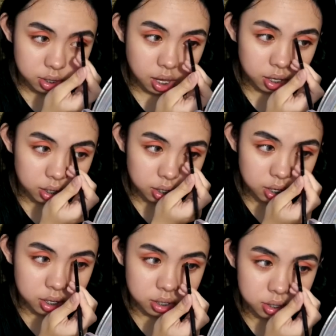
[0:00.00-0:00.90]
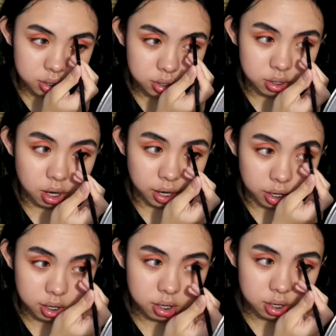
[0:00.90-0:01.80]
That is
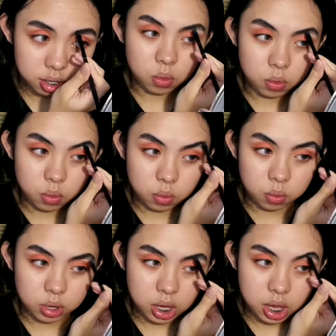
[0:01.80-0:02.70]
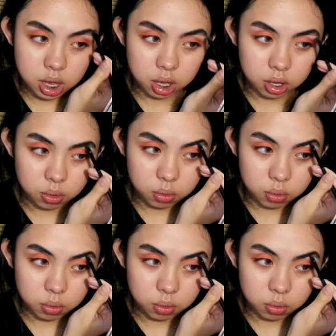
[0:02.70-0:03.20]
dark. Okay.